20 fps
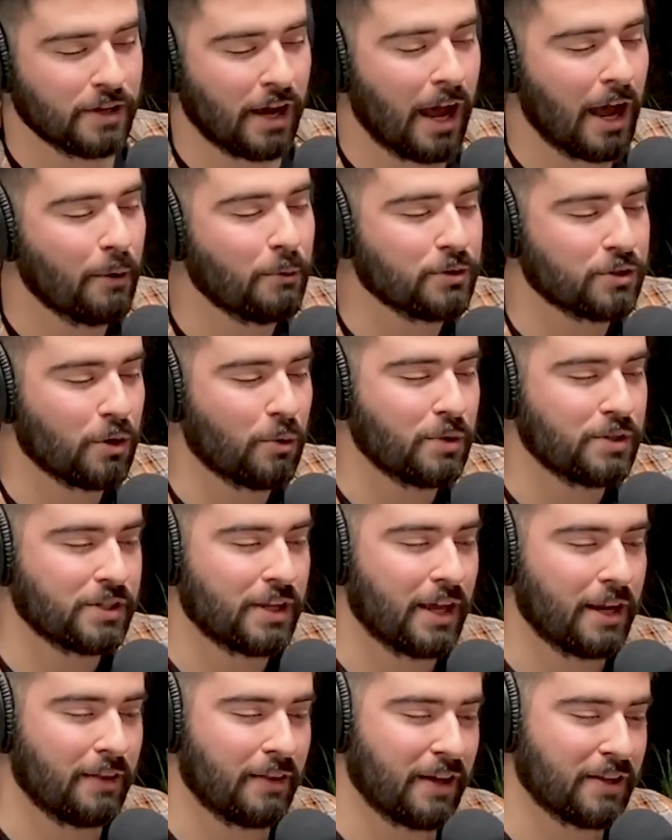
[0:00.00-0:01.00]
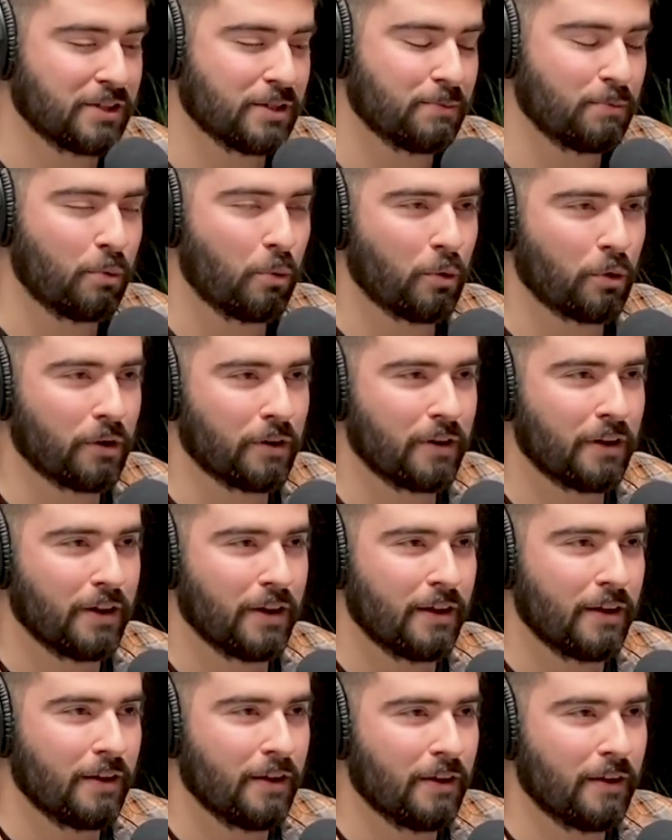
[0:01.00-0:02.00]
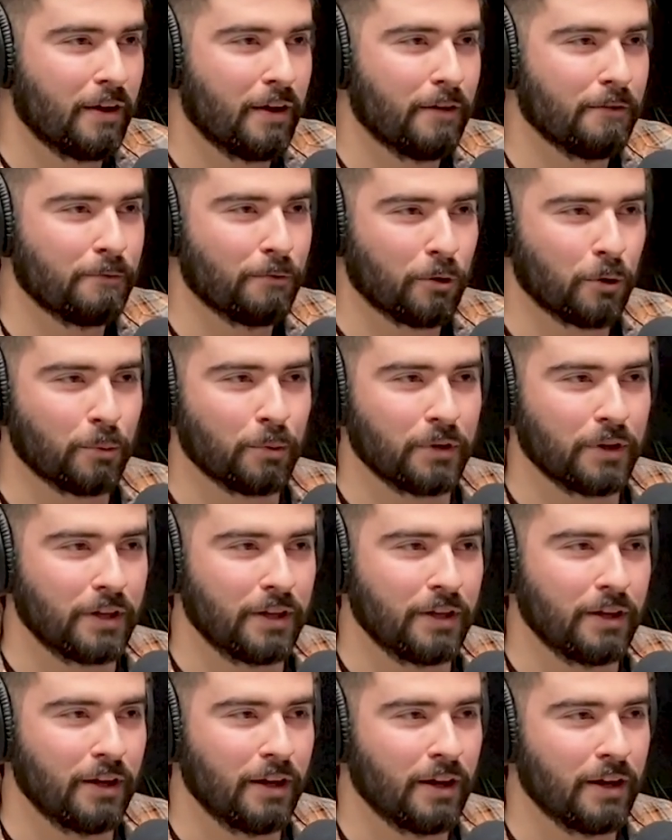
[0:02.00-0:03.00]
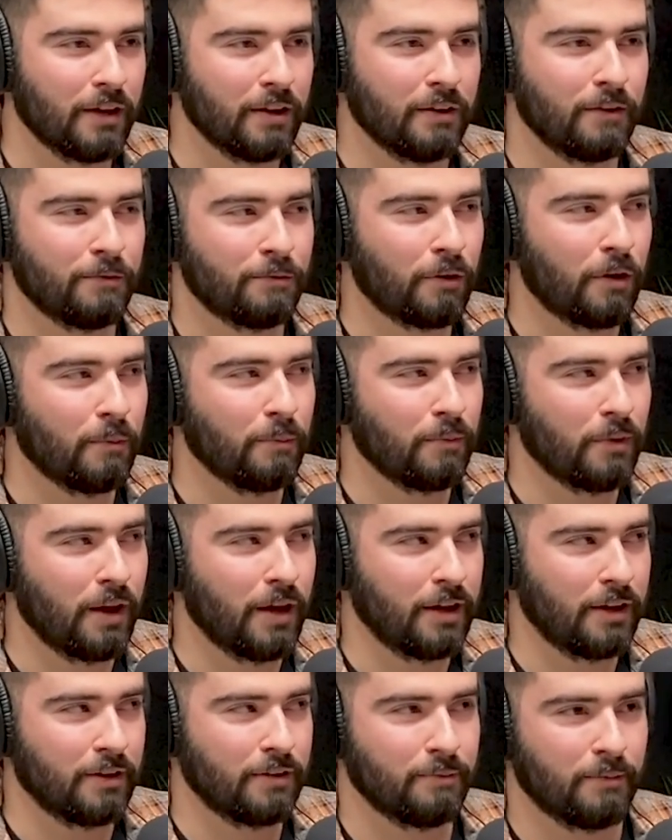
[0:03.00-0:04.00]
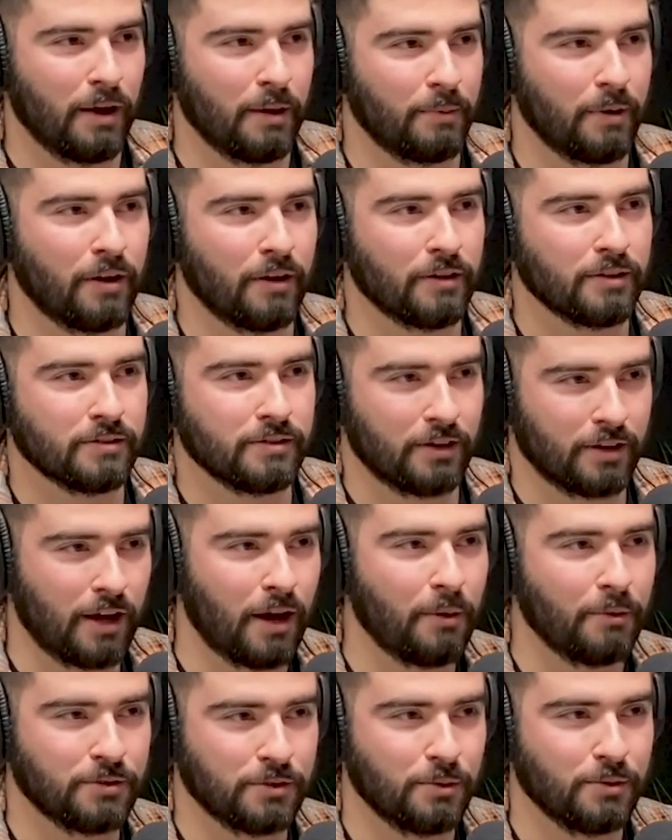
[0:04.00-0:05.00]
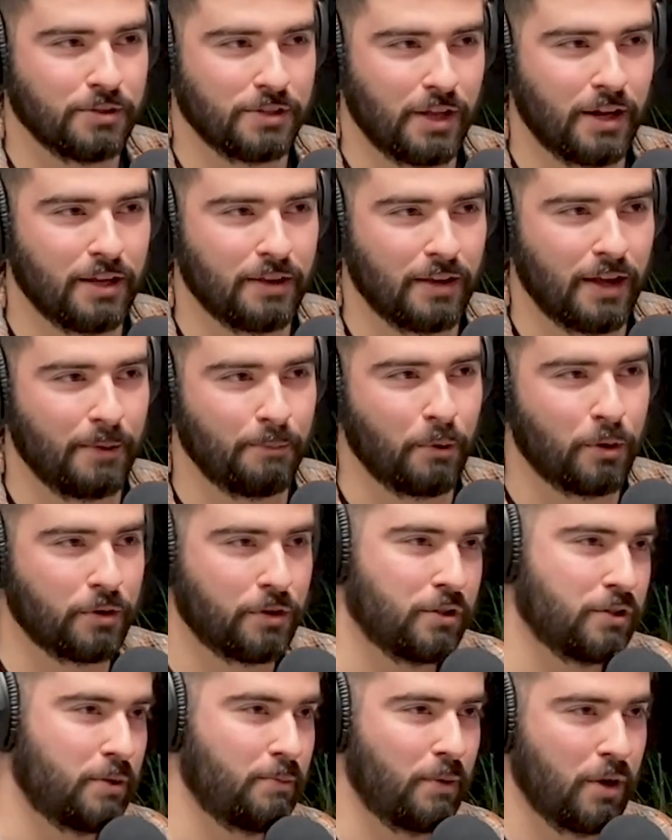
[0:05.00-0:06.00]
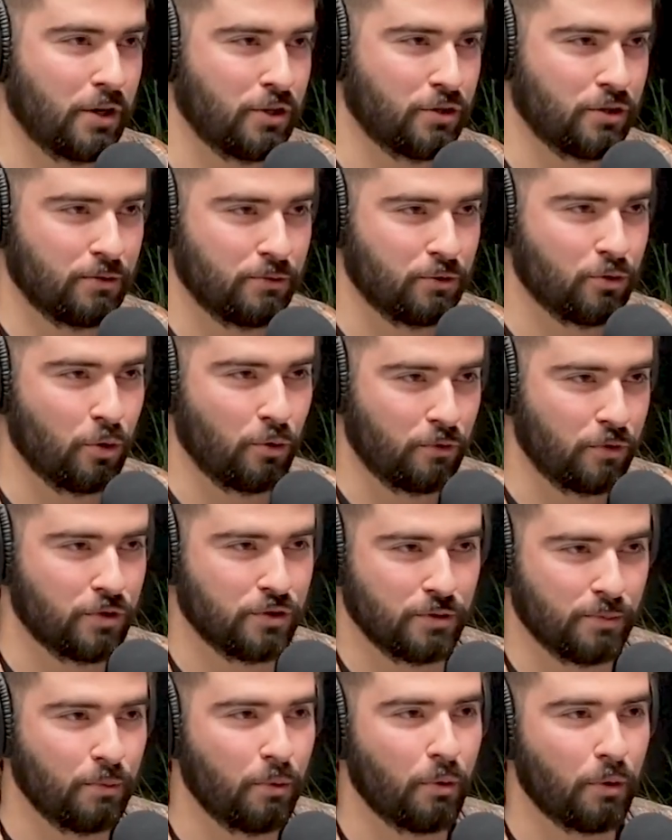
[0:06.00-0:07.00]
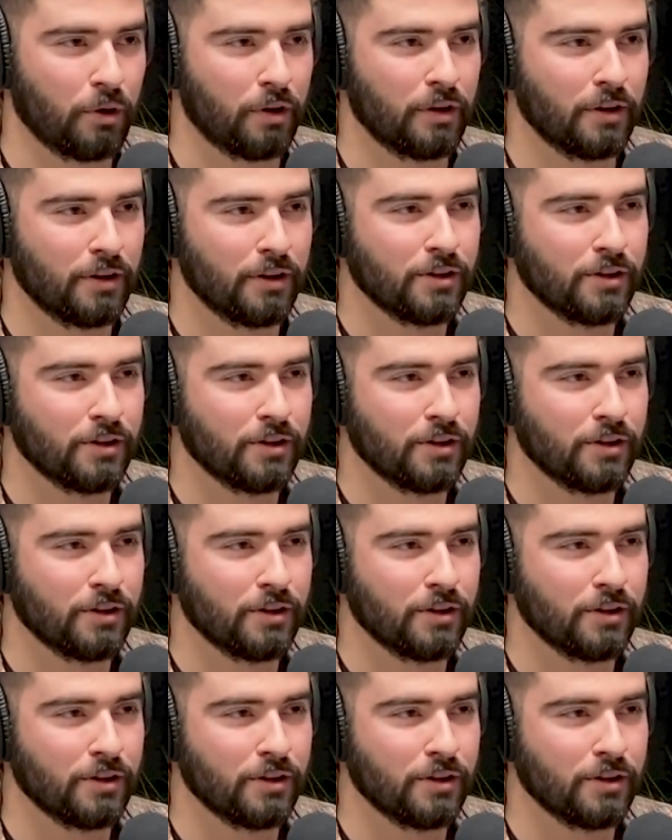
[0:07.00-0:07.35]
I was always getting that support verbally and from like my parents. Like I was always getting that participation trophy support.